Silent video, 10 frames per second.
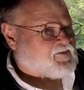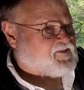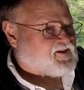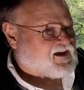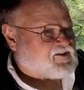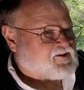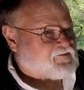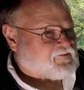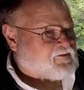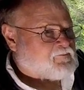The
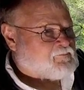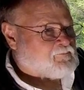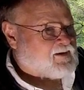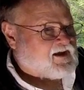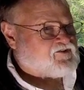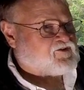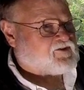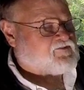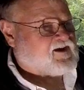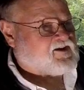other major
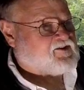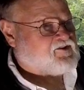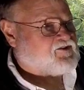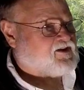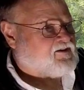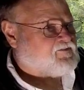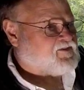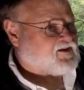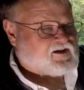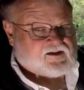advantage of
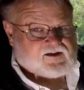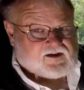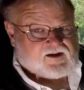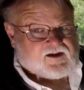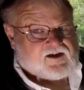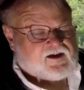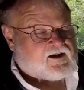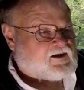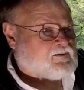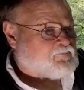the
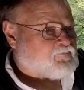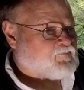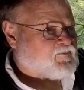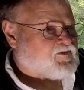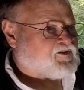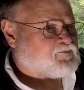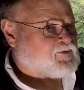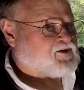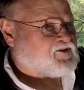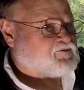
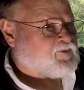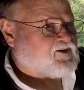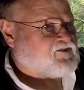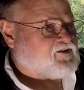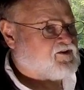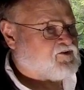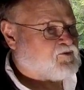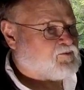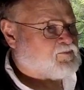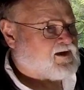Sprinter, especially the
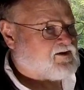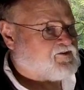newer model